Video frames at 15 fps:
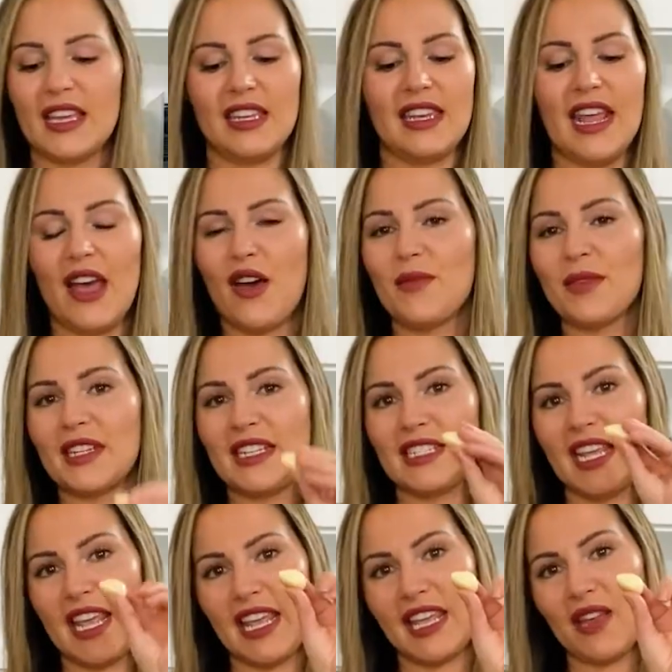Now I'm gonna
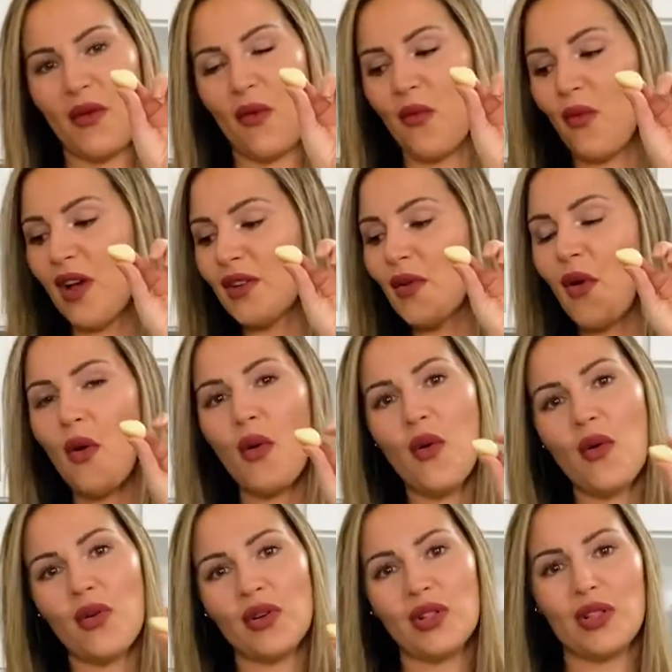take 1
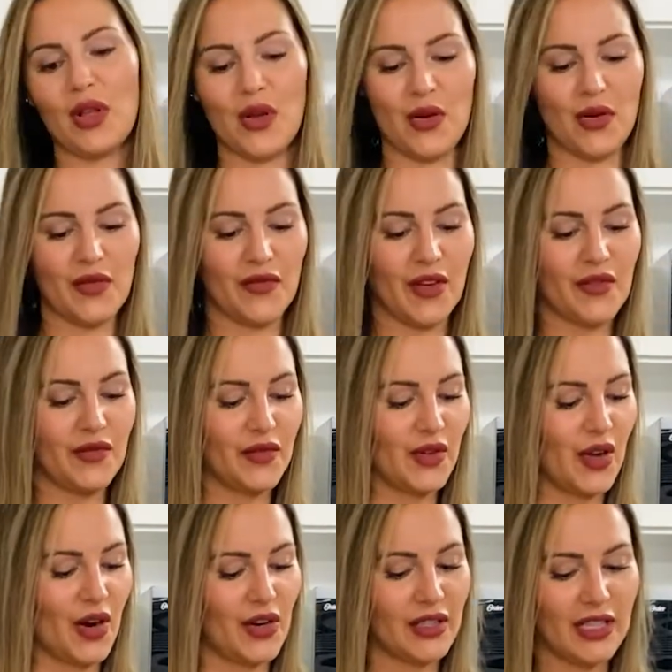whole clove of
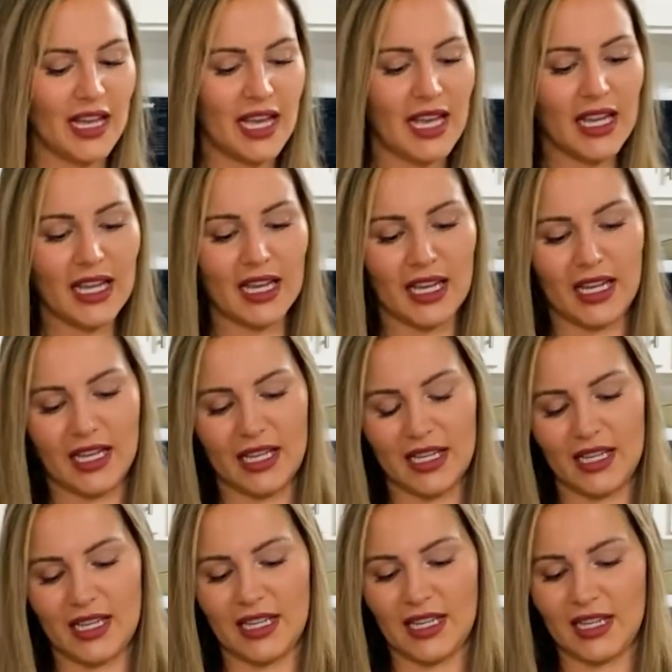garlic
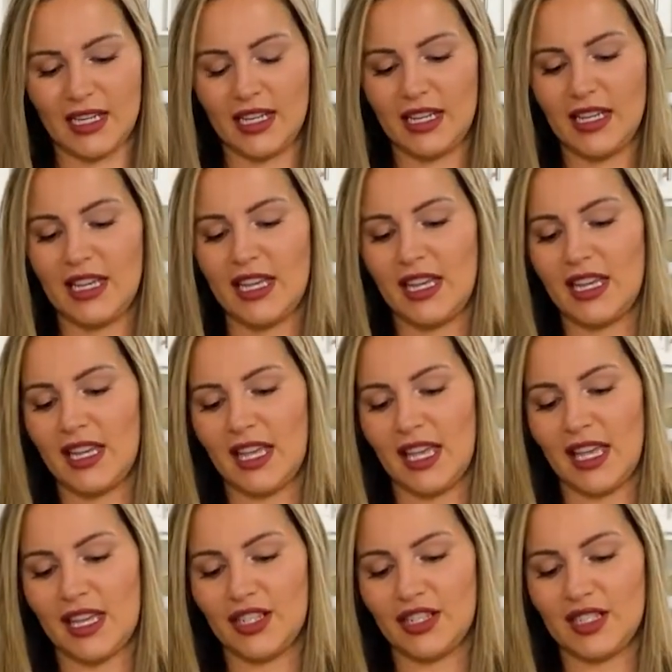
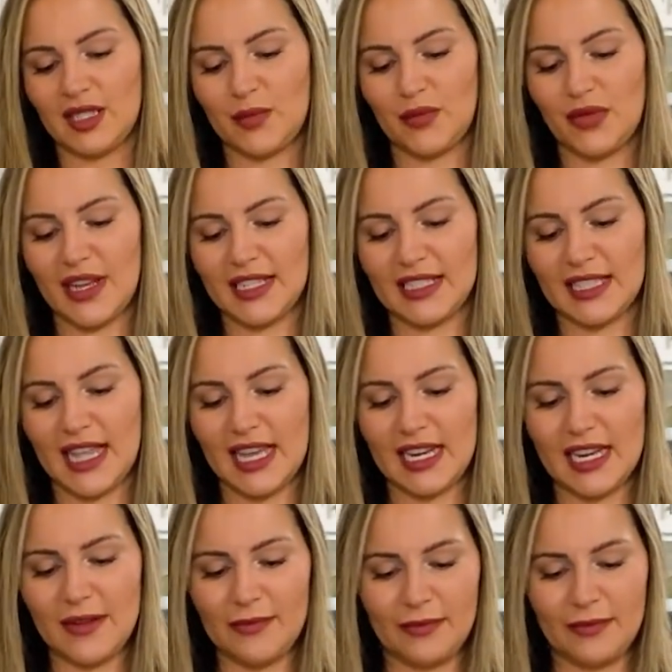and just press that in.